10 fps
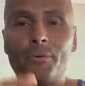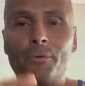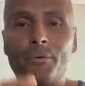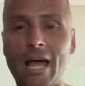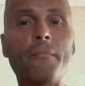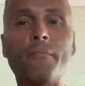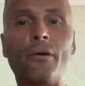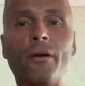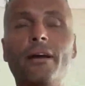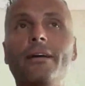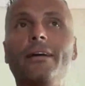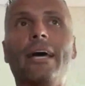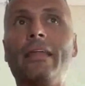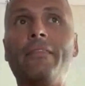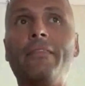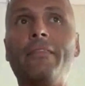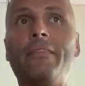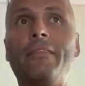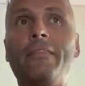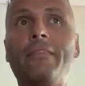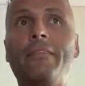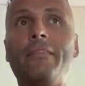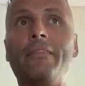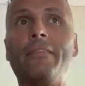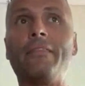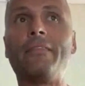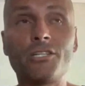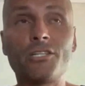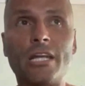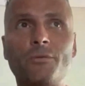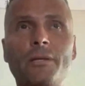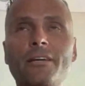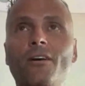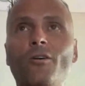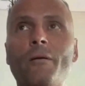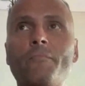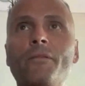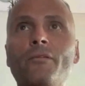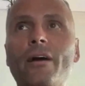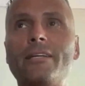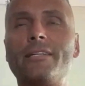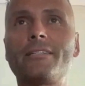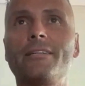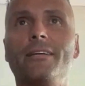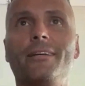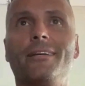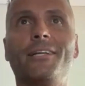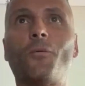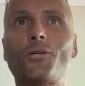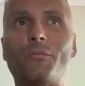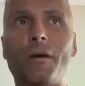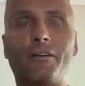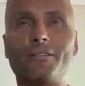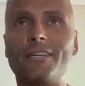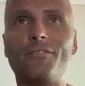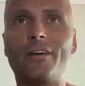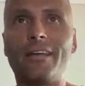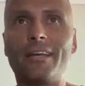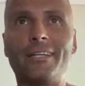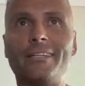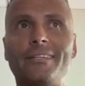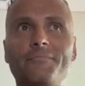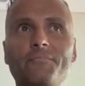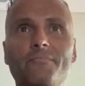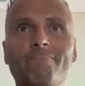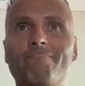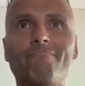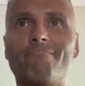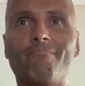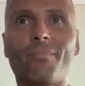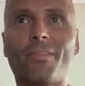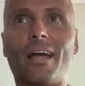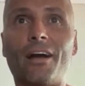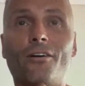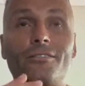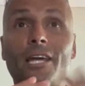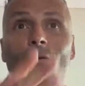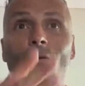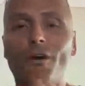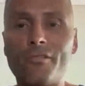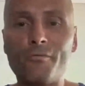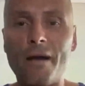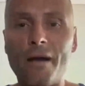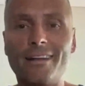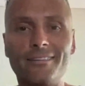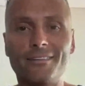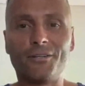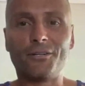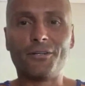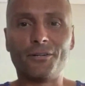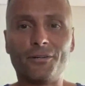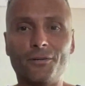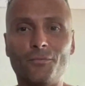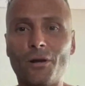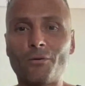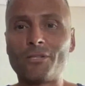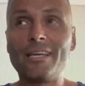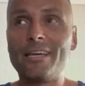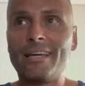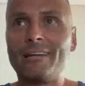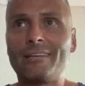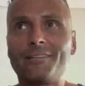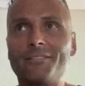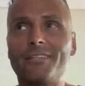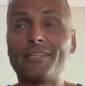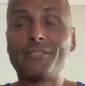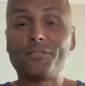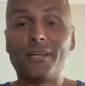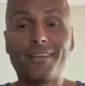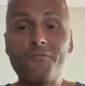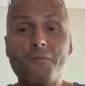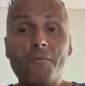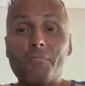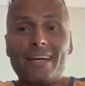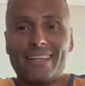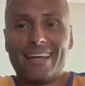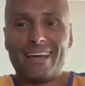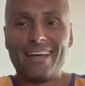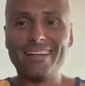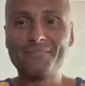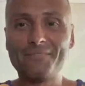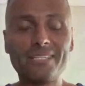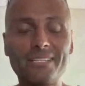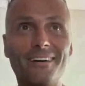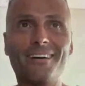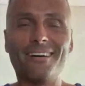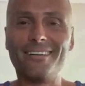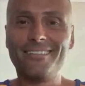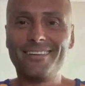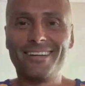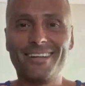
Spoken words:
It just happened. I don't remember it. And that's the same for me. I genuinely can't remember the races. You know, I watch it back on TV and I can't tell you what's going through my head or what I was thinking, because I don't remember being there. It's bizarre.